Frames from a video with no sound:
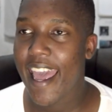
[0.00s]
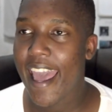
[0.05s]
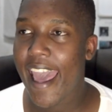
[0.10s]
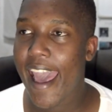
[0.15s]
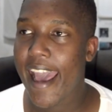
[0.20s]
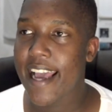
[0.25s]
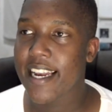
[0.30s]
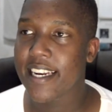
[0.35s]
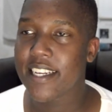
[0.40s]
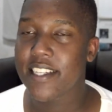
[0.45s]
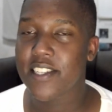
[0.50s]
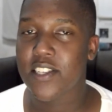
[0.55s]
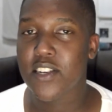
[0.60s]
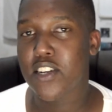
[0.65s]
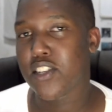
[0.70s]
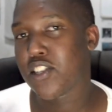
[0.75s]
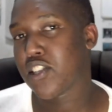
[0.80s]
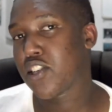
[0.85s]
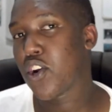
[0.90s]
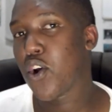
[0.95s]
and it's
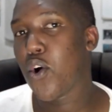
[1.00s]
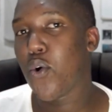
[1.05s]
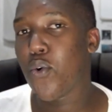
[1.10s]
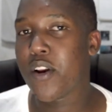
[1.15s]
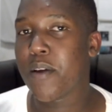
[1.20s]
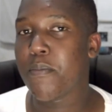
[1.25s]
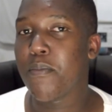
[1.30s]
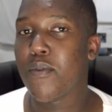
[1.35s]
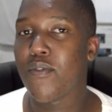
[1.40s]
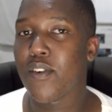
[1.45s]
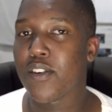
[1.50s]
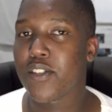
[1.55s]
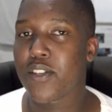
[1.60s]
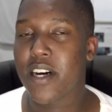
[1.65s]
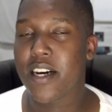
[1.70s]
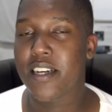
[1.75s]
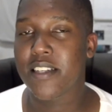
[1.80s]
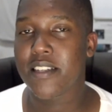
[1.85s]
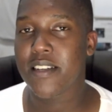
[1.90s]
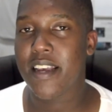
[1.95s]
gonna slowly move on to
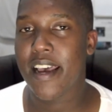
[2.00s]
us.